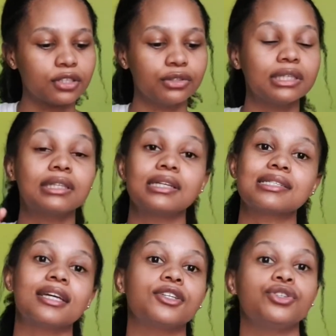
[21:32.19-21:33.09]
three
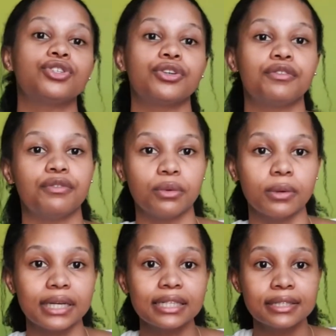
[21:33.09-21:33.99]
things that you should
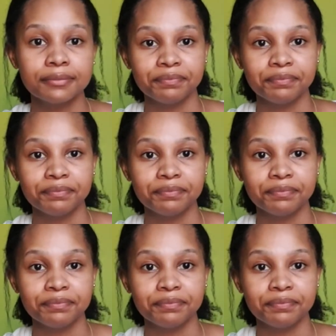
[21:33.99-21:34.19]
avoid.